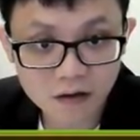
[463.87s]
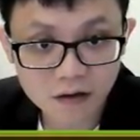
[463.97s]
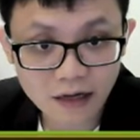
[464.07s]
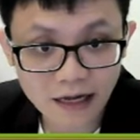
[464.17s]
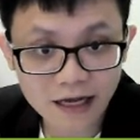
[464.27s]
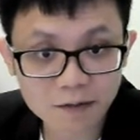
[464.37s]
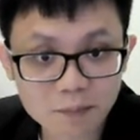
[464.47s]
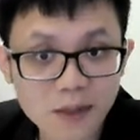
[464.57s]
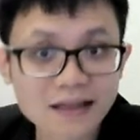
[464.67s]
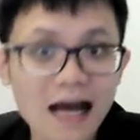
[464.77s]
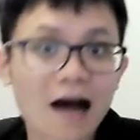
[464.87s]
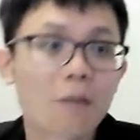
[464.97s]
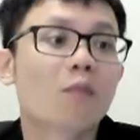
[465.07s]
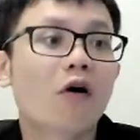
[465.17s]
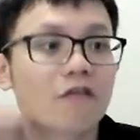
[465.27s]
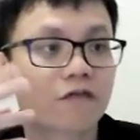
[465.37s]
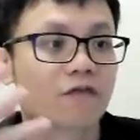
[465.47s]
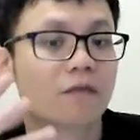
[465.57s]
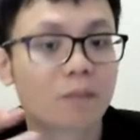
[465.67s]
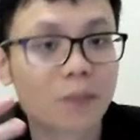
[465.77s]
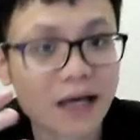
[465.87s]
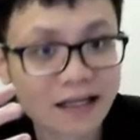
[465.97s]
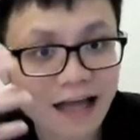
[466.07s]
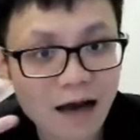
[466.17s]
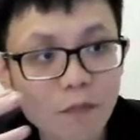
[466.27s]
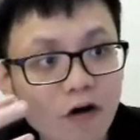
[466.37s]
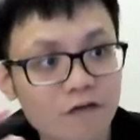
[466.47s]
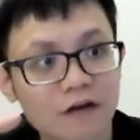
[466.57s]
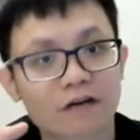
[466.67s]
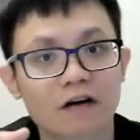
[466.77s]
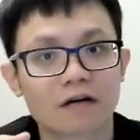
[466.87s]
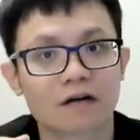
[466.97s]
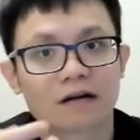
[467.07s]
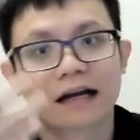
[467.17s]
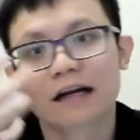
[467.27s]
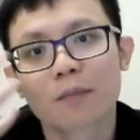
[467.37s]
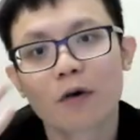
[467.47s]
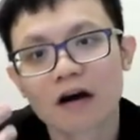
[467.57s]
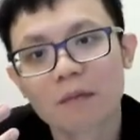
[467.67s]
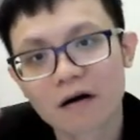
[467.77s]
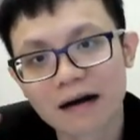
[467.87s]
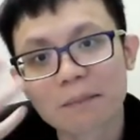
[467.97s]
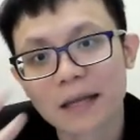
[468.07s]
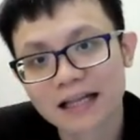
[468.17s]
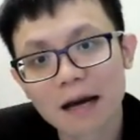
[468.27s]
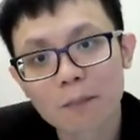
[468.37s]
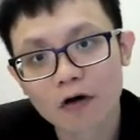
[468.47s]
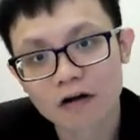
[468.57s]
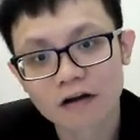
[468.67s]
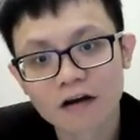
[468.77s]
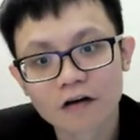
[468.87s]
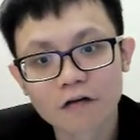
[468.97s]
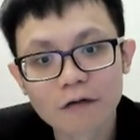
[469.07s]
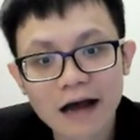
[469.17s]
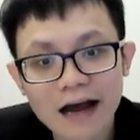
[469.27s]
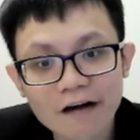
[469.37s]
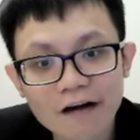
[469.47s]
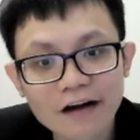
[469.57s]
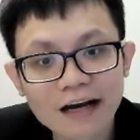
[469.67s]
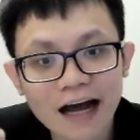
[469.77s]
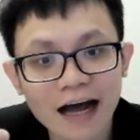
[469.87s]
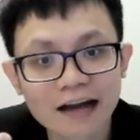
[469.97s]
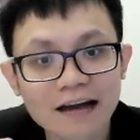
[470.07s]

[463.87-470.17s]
And metamorphic rock, like the Pokemon, right? Metapod, very hard,